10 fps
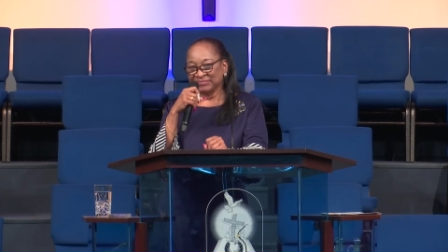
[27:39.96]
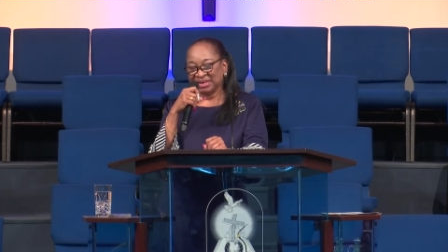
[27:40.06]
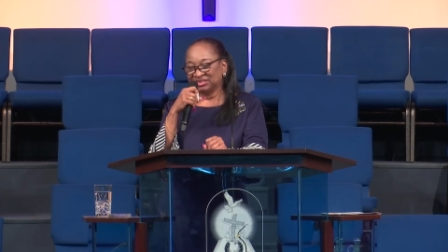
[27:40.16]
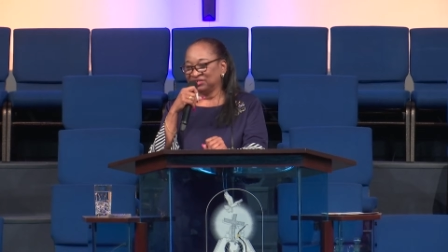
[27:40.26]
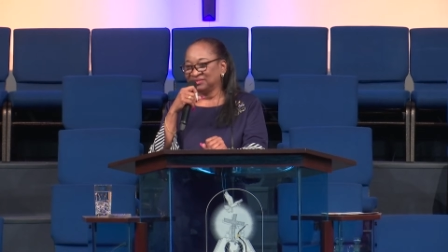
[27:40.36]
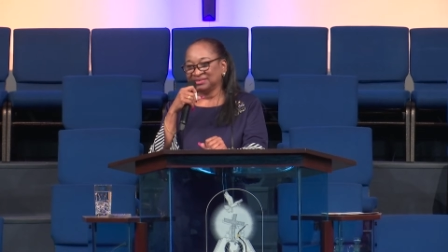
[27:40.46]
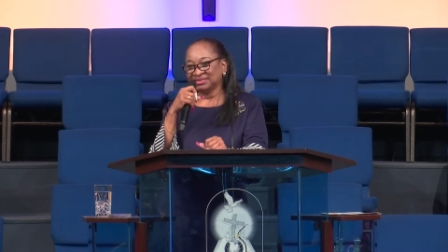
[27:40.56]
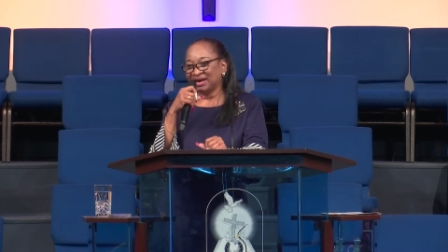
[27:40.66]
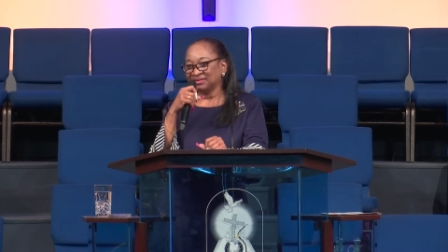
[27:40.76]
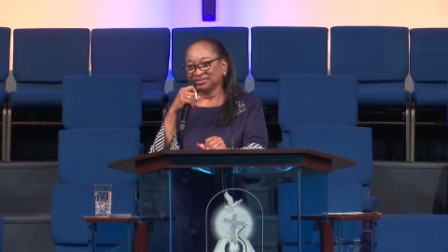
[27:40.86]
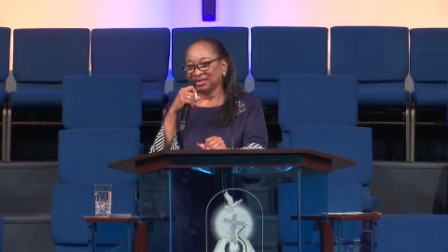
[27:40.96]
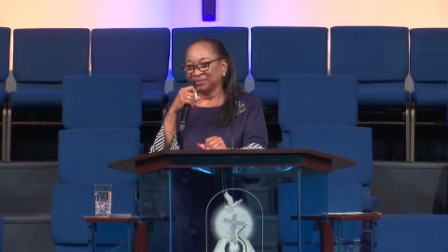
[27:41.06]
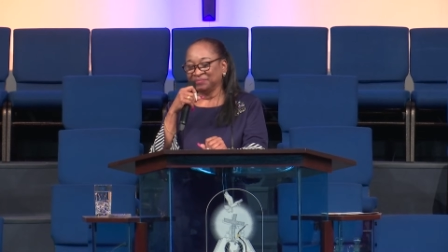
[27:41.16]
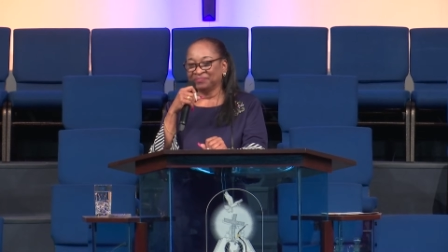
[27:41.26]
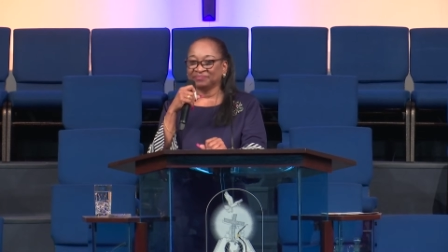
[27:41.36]
Jesus asked
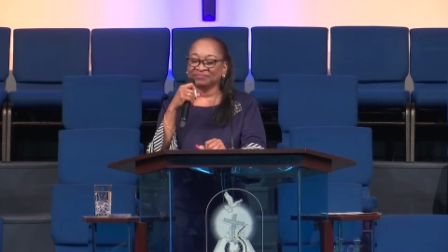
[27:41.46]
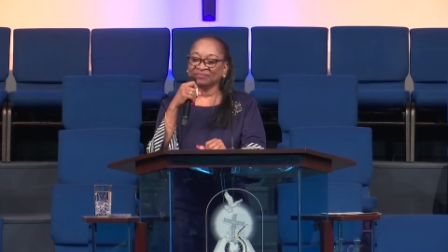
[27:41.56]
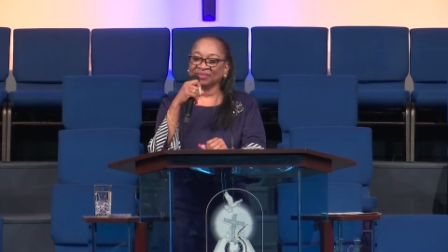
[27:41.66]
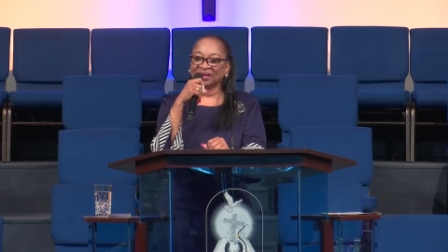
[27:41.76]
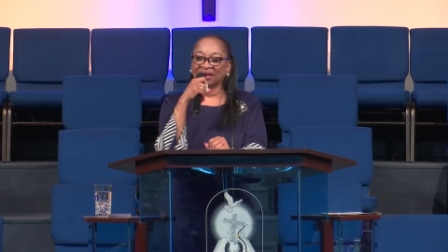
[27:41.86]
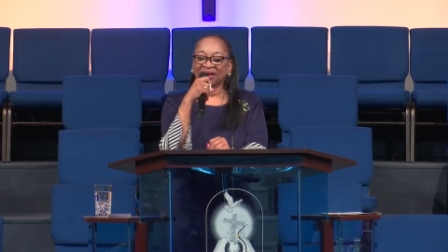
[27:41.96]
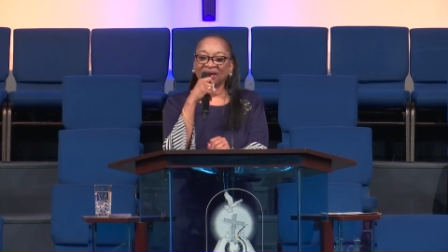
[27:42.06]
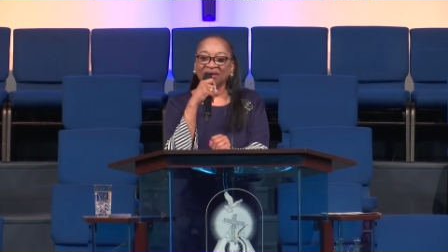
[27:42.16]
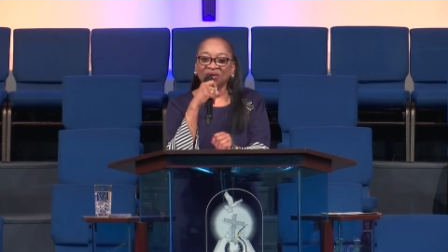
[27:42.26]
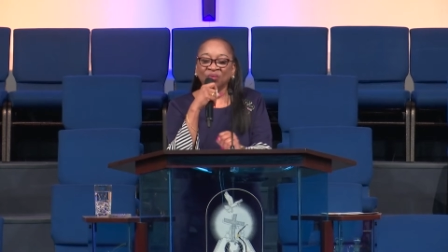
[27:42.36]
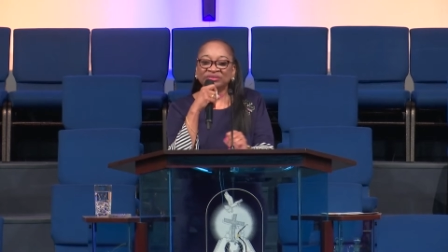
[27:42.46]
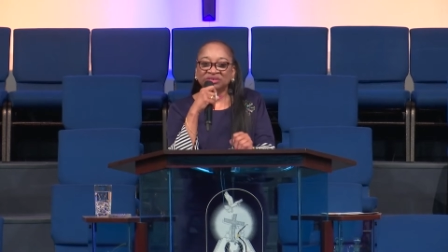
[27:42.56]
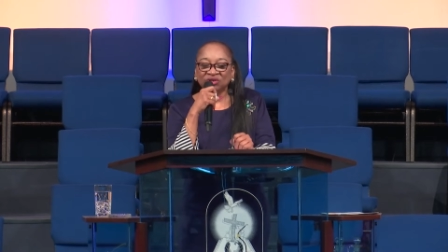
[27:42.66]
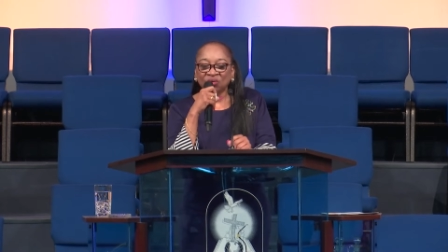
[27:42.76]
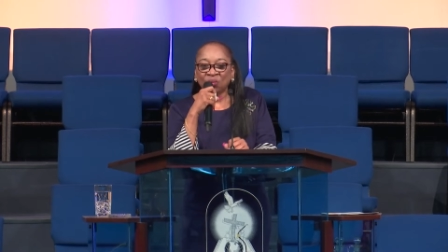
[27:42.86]
him, what do
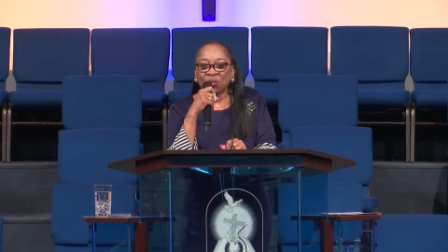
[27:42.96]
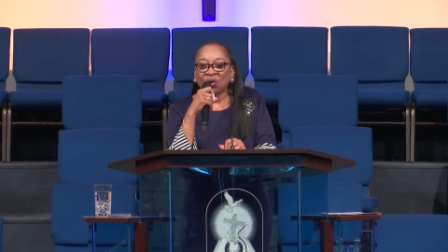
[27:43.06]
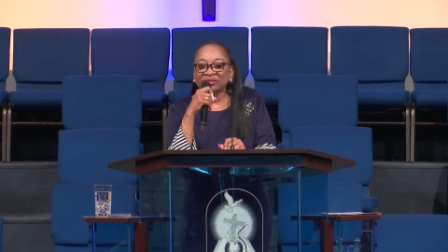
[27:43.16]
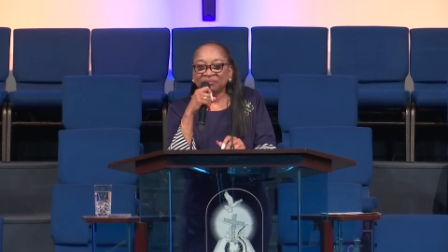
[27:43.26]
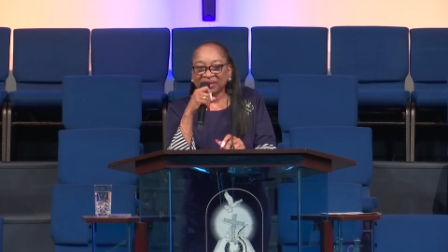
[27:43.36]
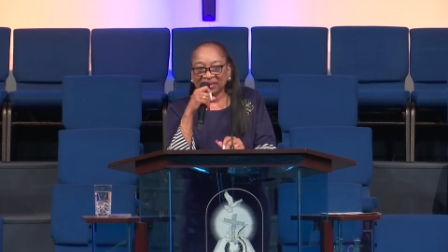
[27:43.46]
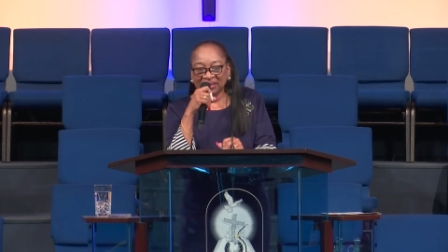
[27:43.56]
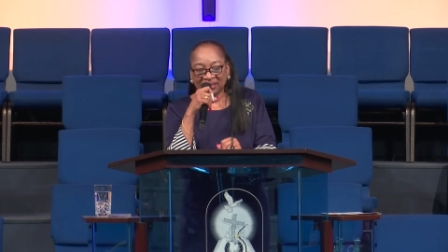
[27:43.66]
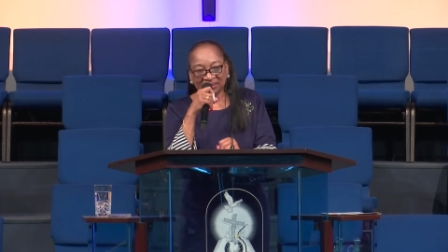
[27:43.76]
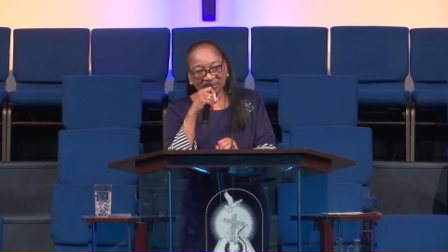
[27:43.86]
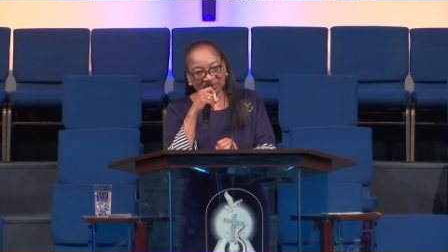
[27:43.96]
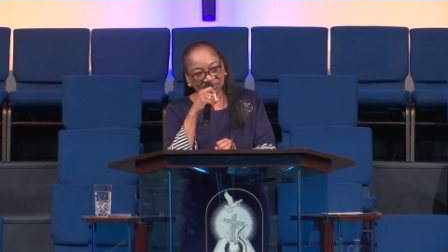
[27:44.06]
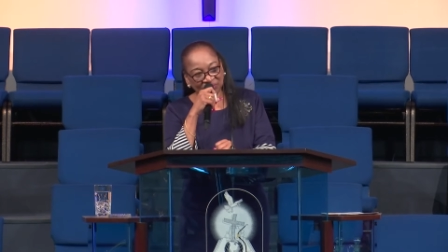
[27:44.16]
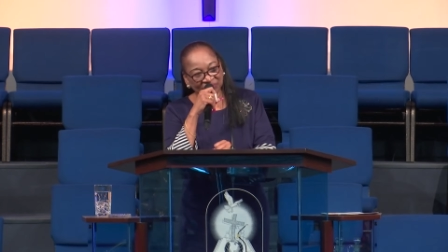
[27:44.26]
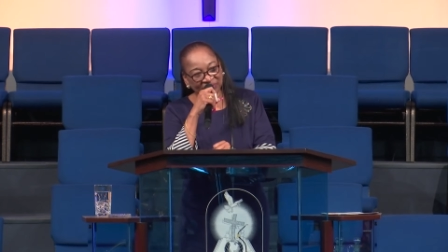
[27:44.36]
you want me to do
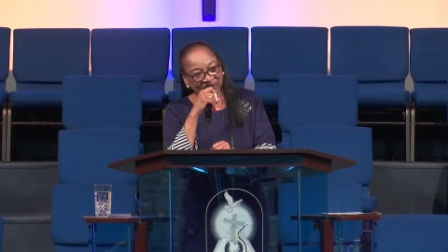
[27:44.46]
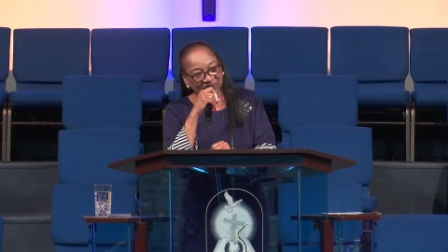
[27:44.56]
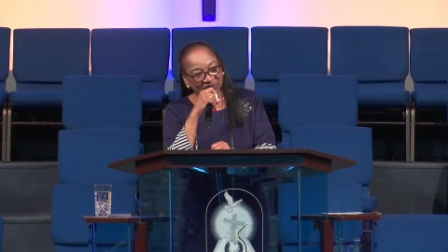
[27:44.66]
for you?